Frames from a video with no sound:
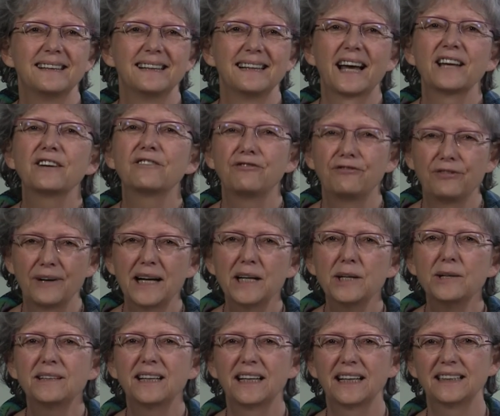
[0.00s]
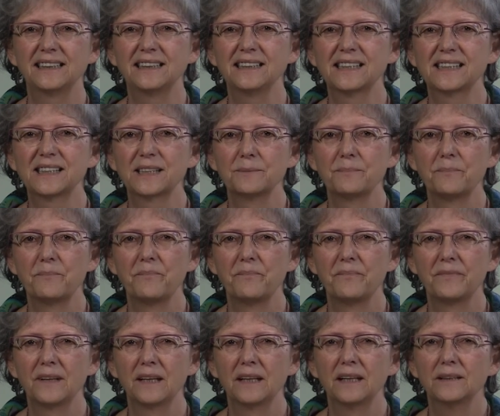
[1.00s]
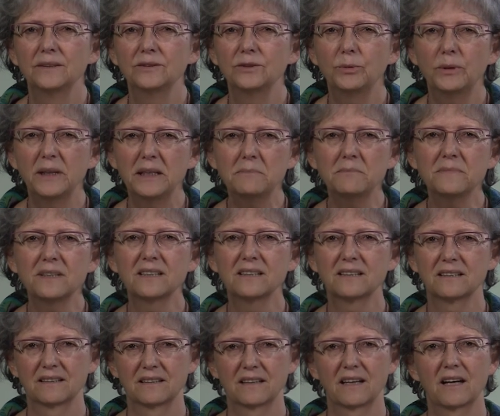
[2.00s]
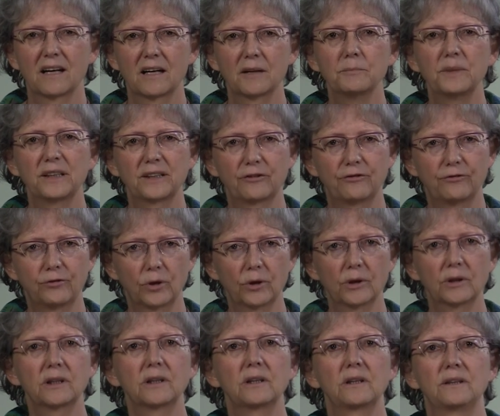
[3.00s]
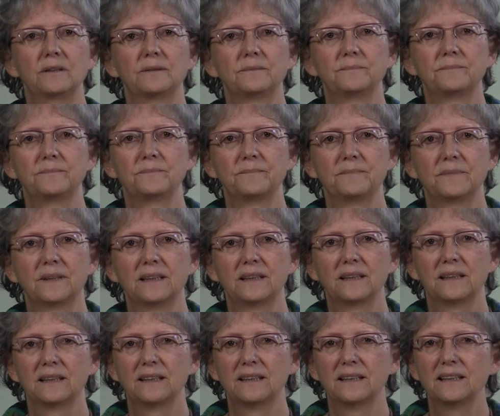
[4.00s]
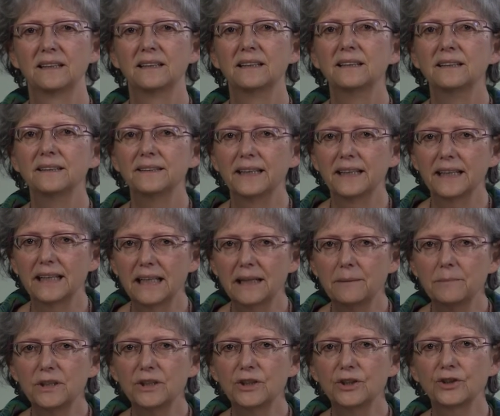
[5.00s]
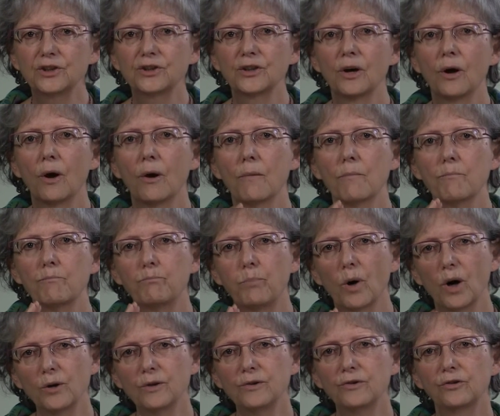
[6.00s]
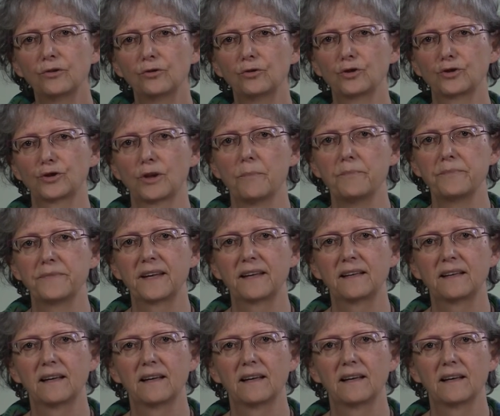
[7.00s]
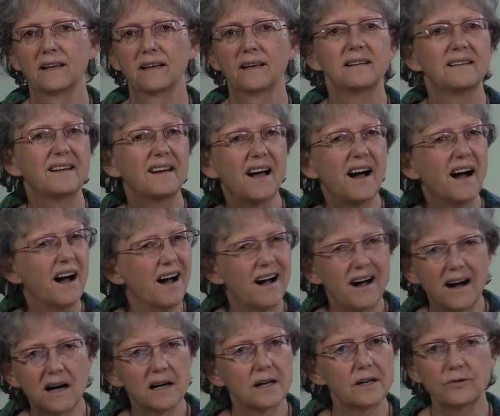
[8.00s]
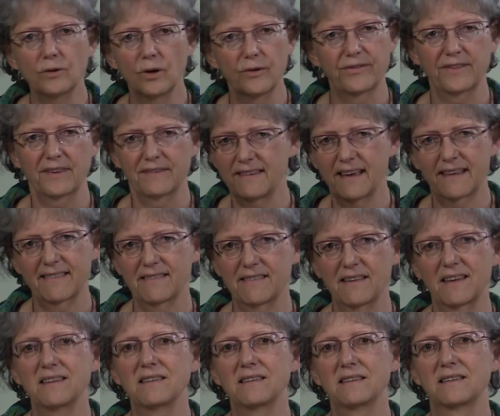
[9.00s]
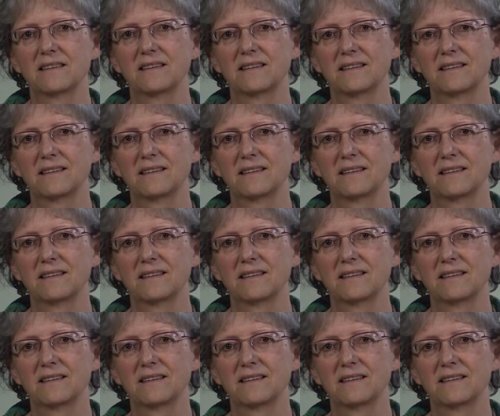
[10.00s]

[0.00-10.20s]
Like fairy tales, dreams are metaphorical. The images point to something, they are not that thing.